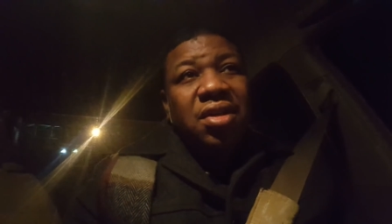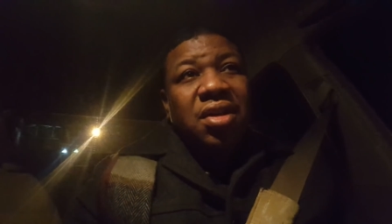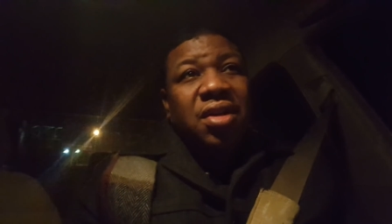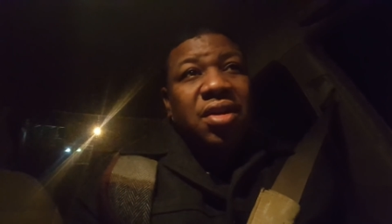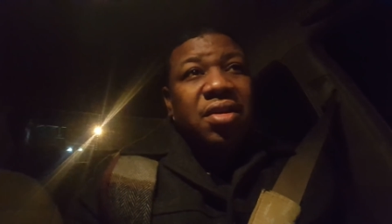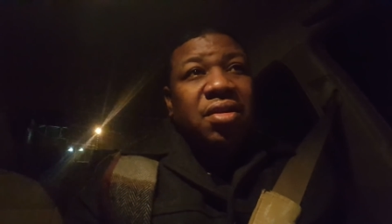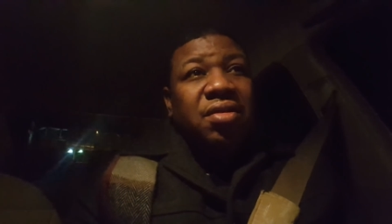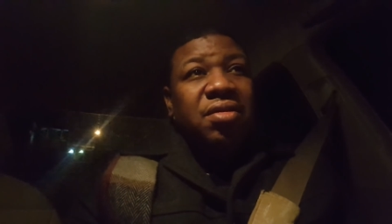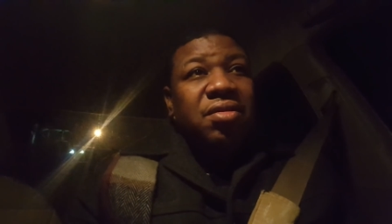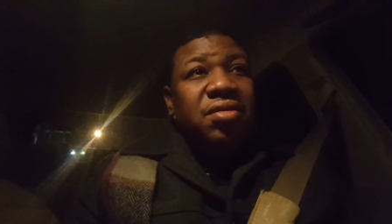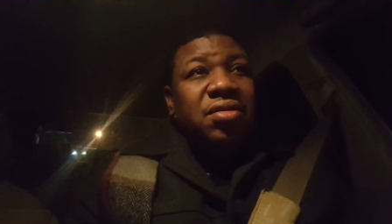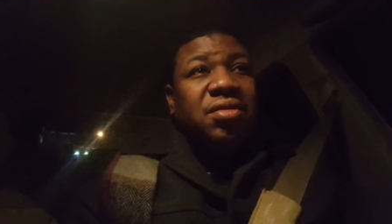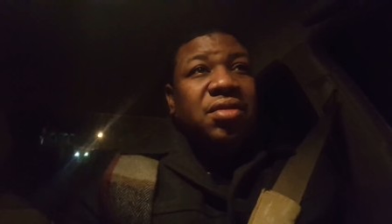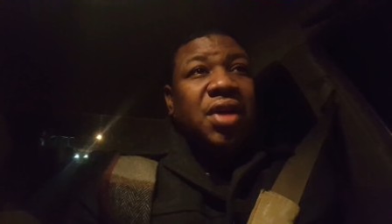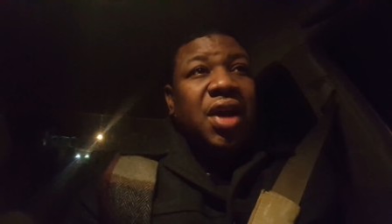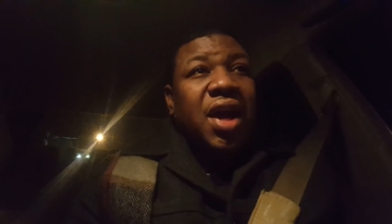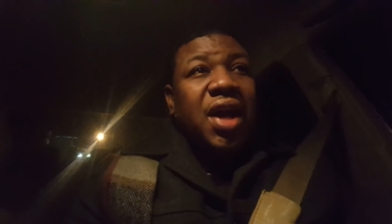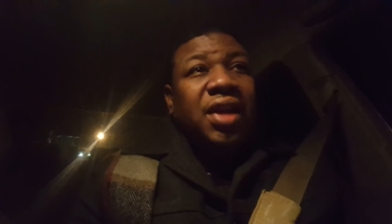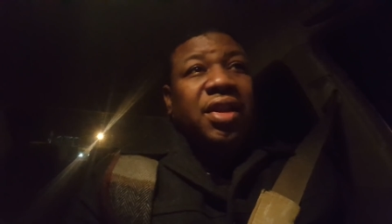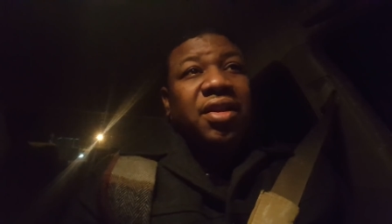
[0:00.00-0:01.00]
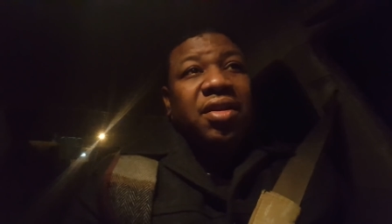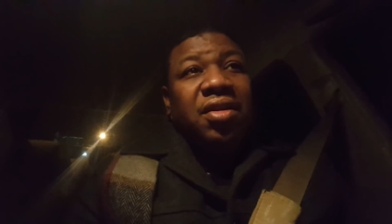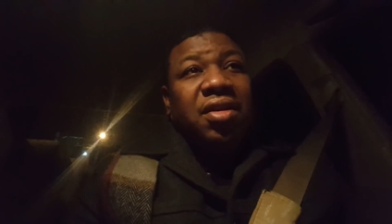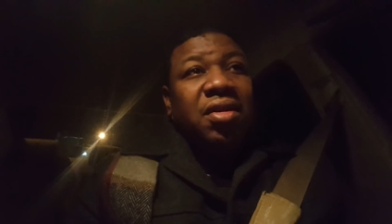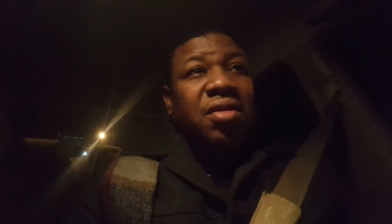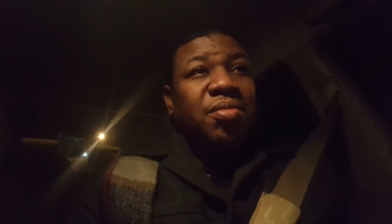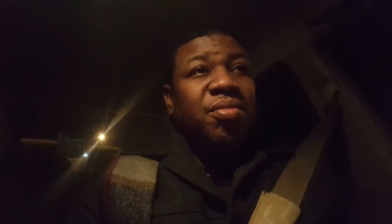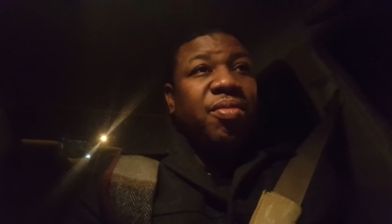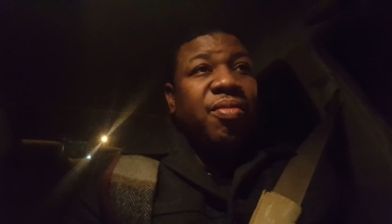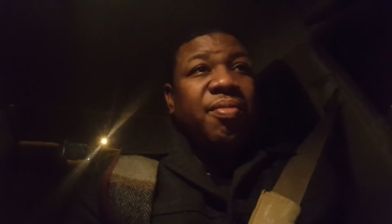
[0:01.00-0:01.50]
you know, after
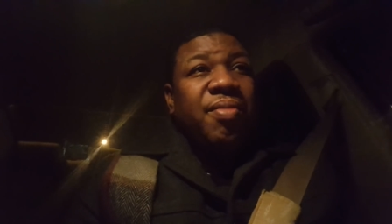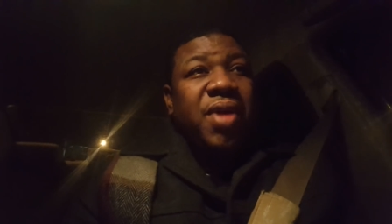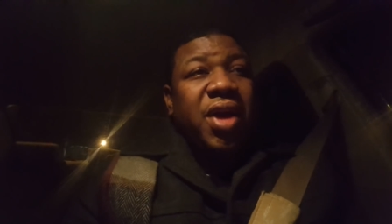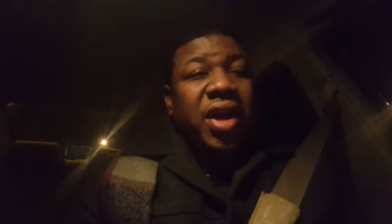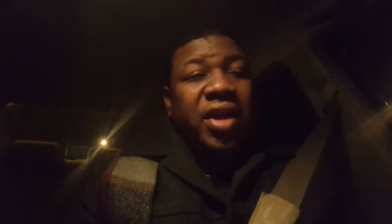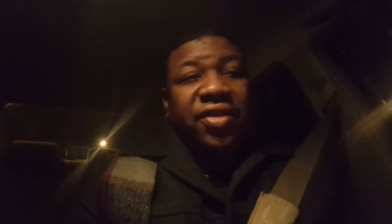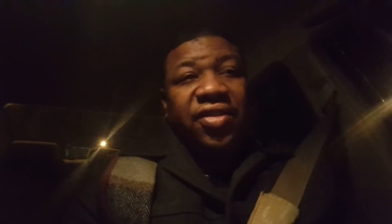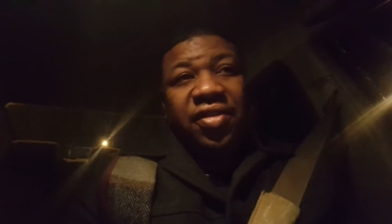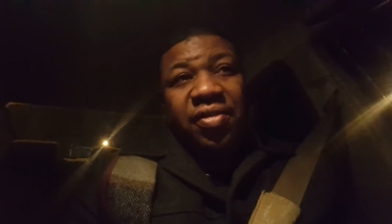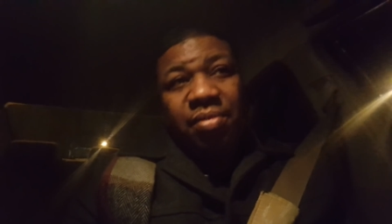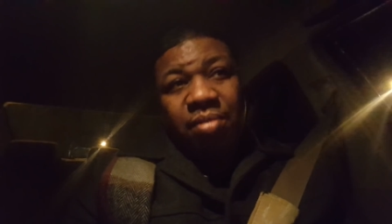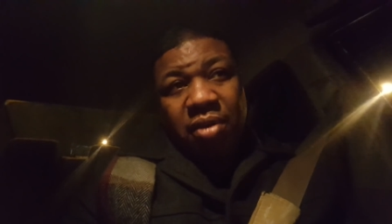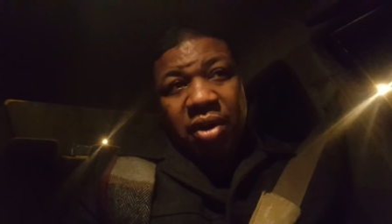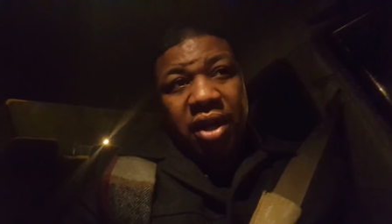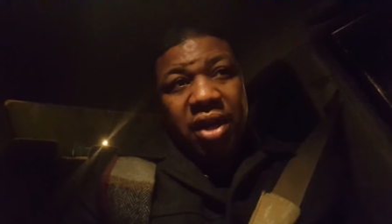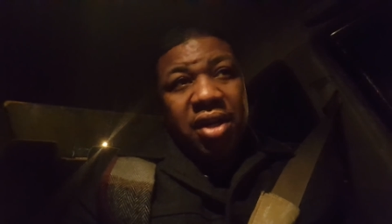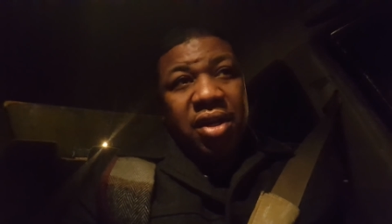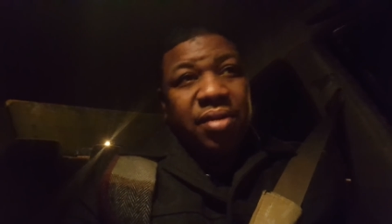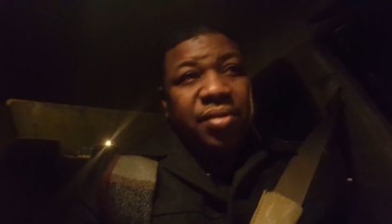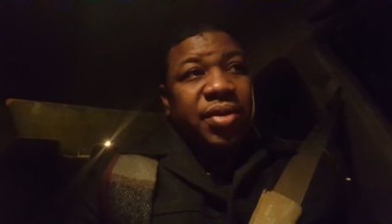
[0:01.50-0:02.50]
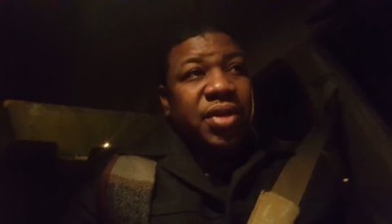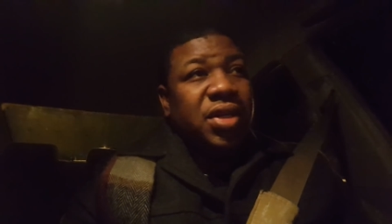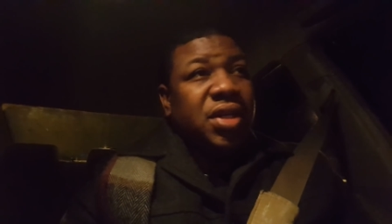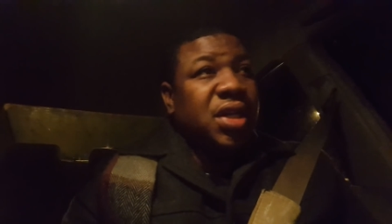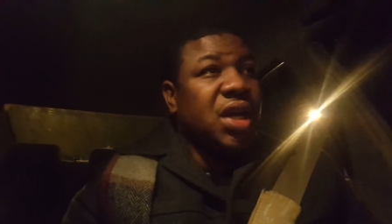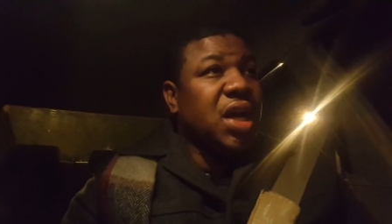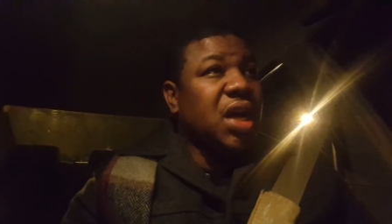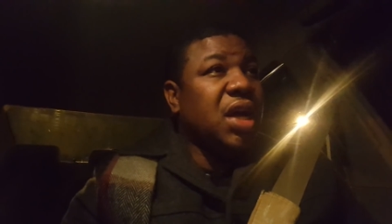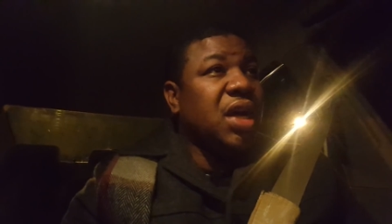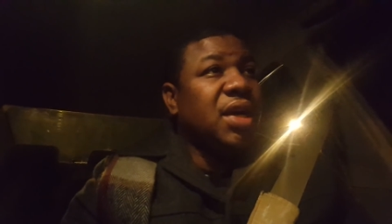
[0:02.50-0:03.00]
her massive breakup with her
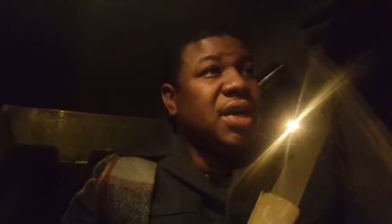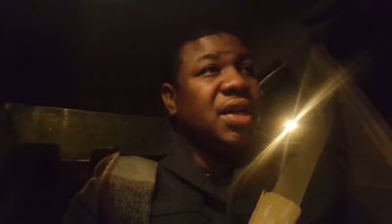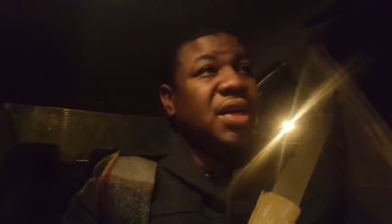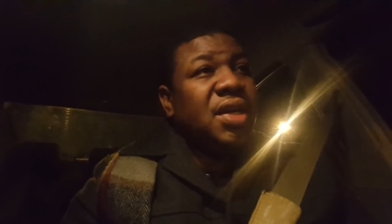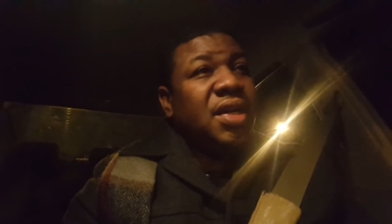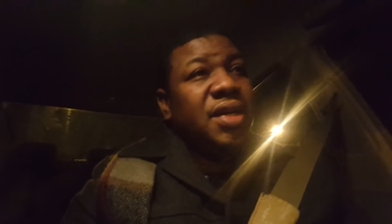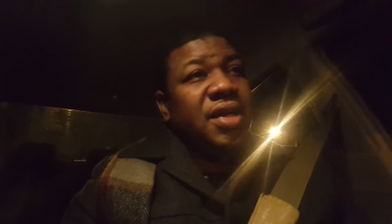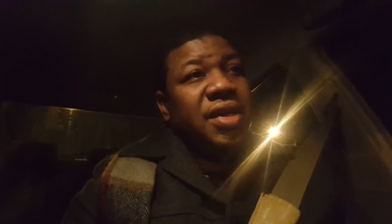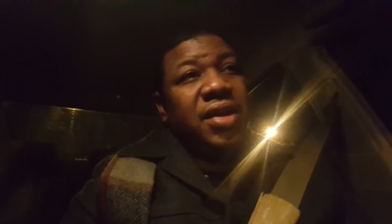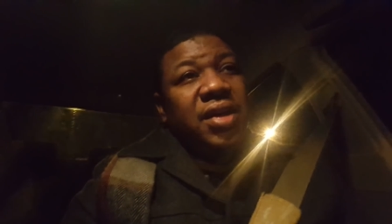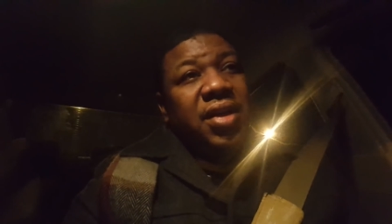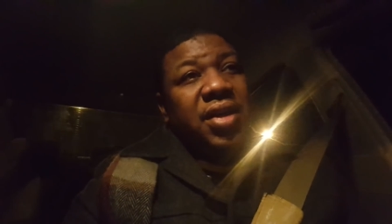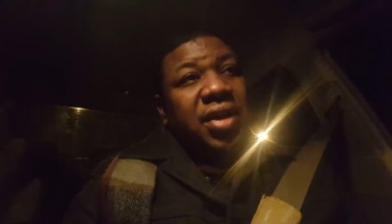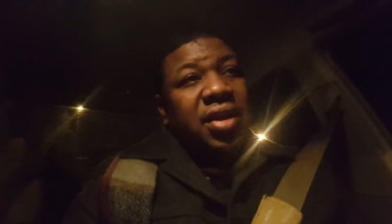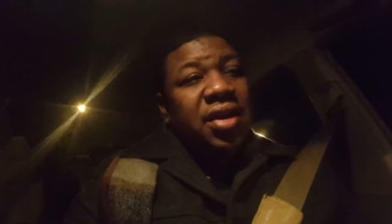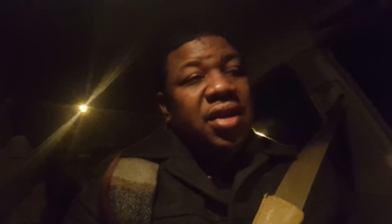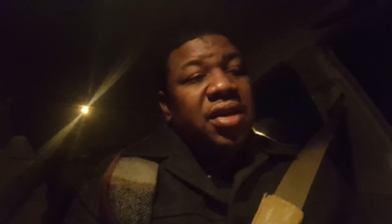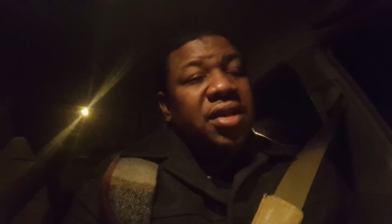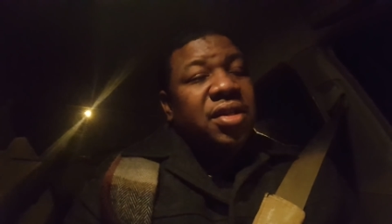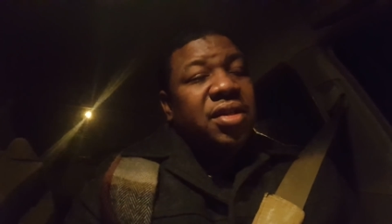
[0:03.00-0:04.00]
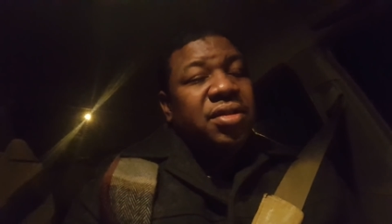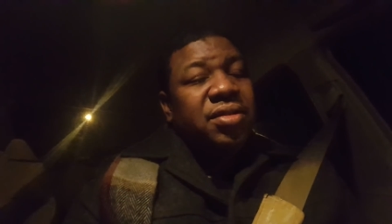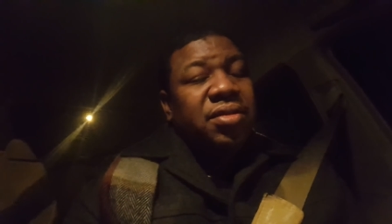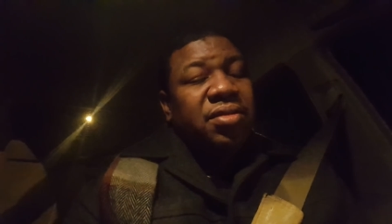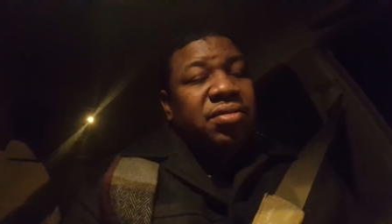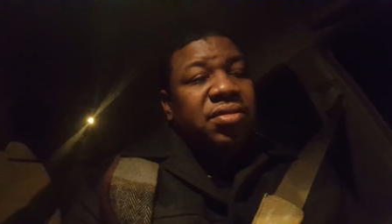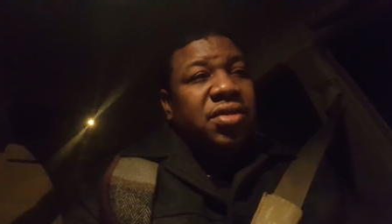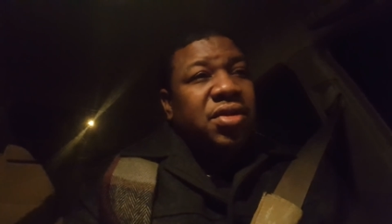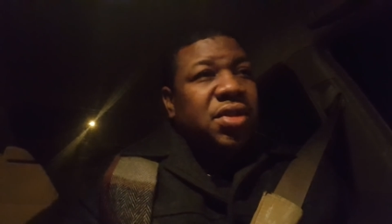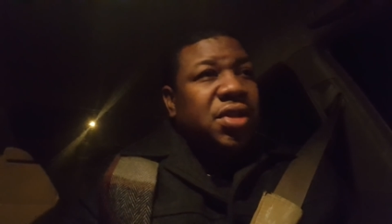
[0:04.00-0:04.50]
guy, you know,
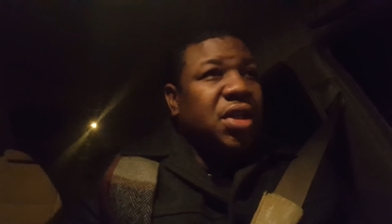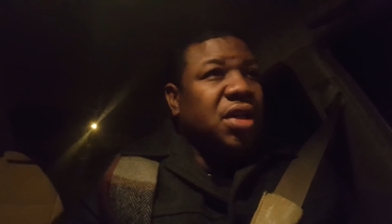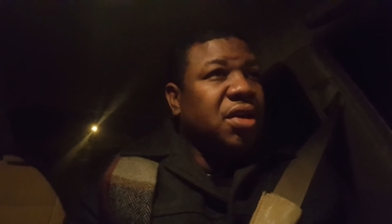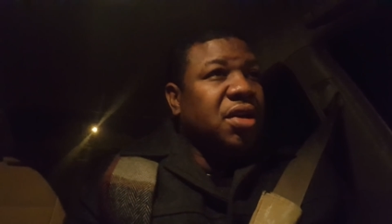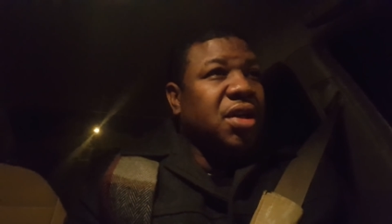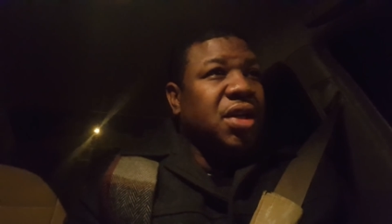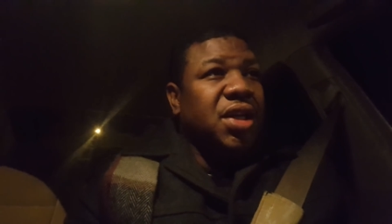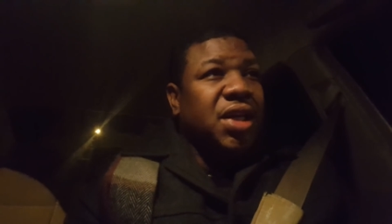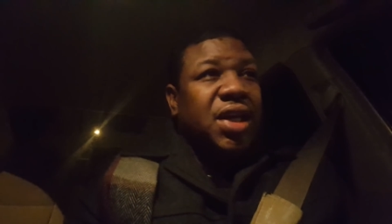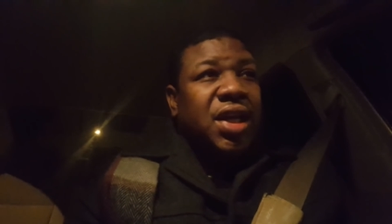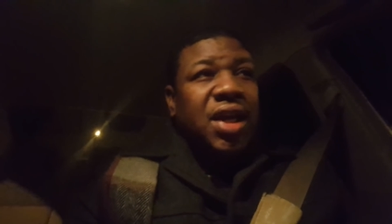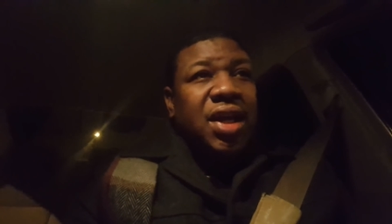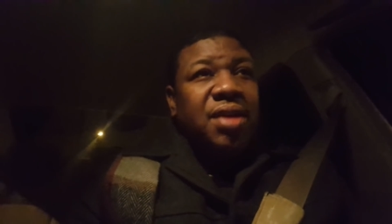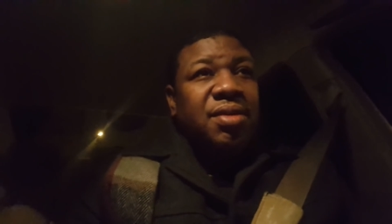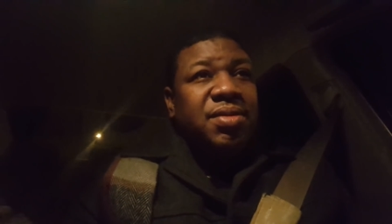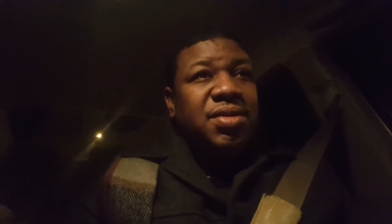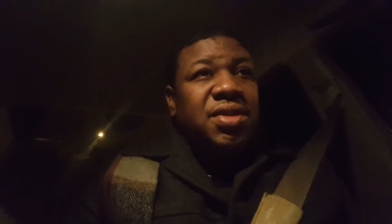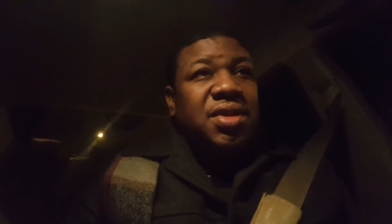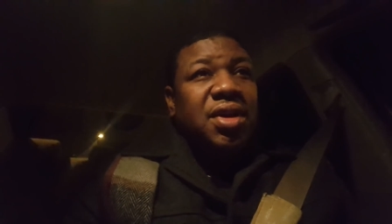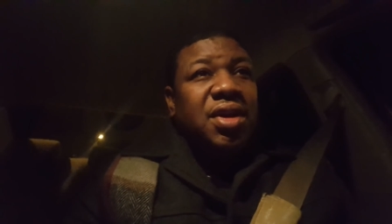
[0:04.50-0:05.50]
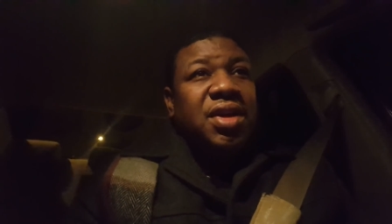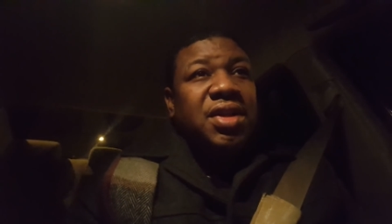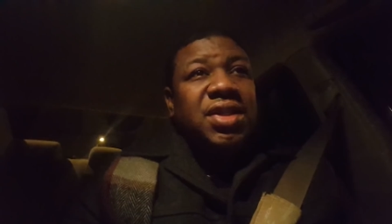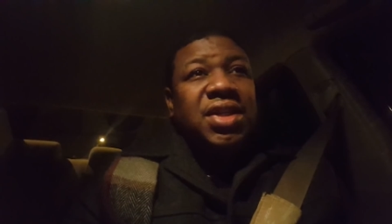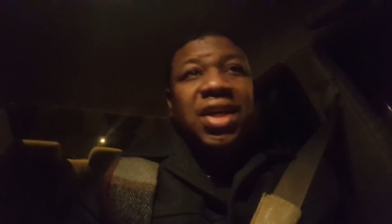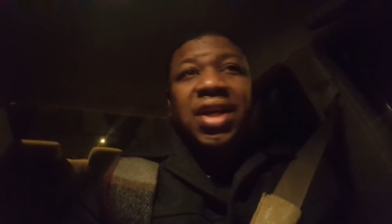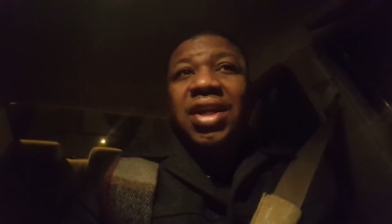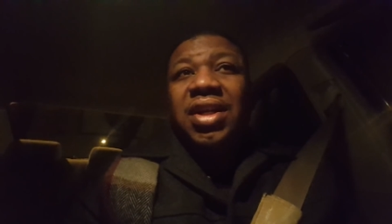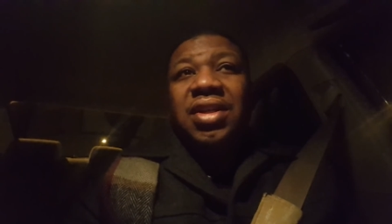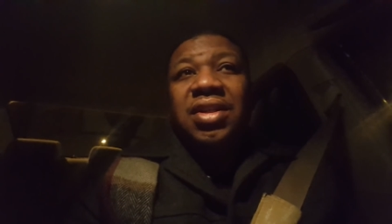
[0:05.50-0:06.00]
her and the Game started
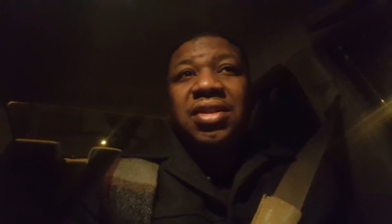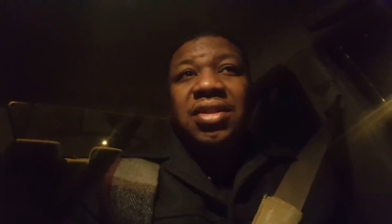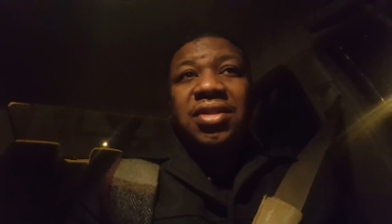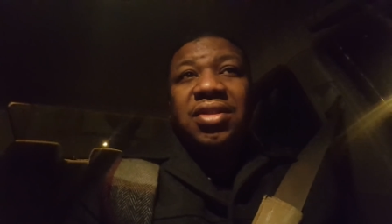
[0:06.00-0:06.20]
dating.